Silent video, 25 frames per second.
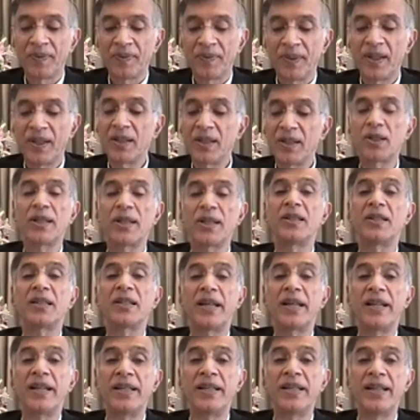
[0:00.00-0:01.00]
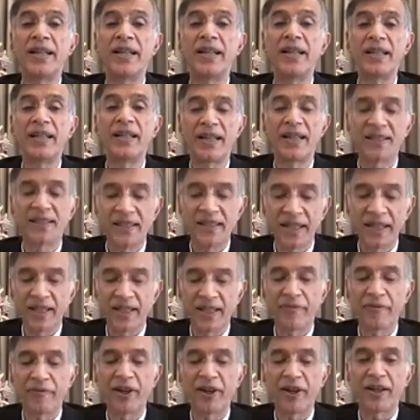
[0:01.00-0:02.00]
This is indeed a
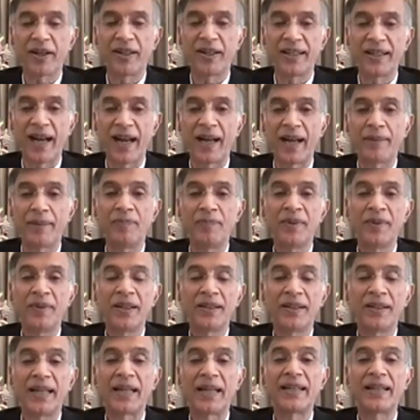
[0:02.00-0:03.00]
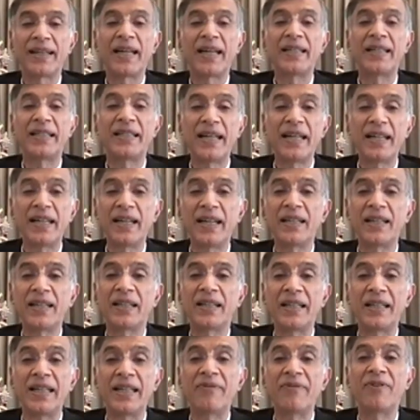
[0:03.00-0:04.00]
significant time that they did it
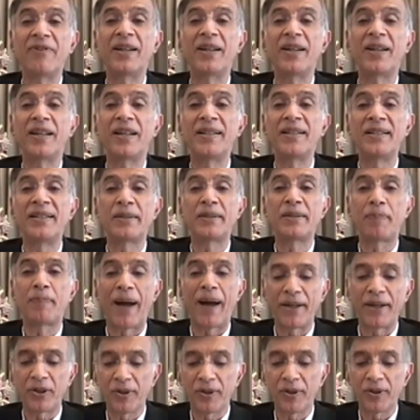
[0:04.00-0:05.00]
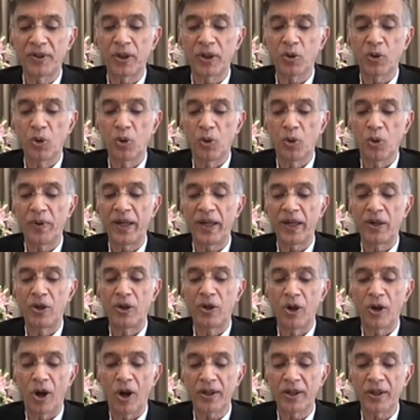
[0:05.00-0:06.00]
even in spite of the
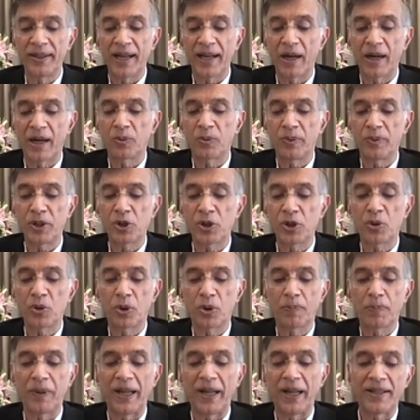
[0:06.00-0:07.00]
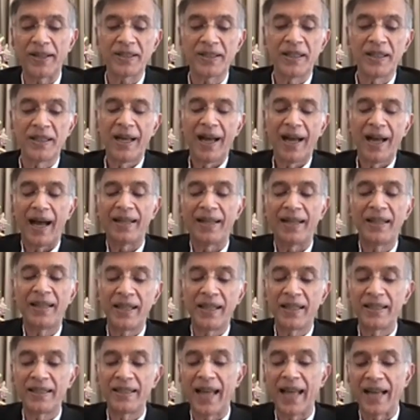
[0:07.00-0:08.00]
COVID lockdown which took place. I
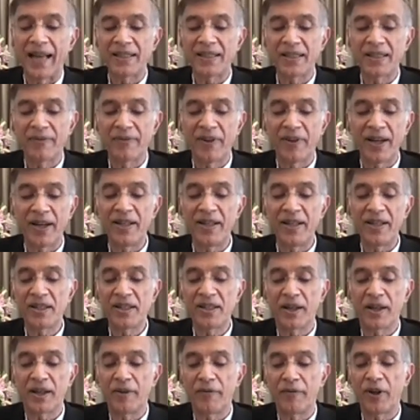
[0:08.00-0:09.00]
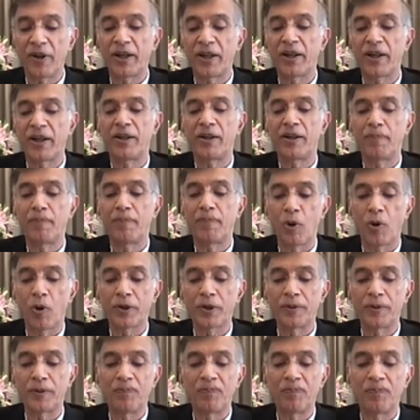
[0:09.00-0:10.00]
think that's a very significant
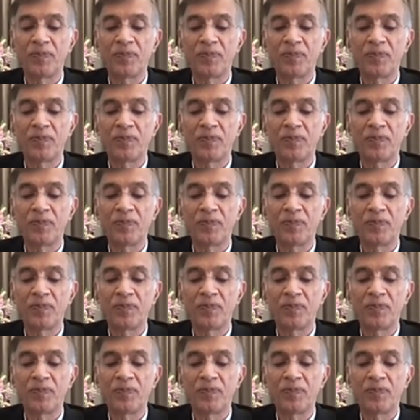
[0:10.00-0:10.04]
important.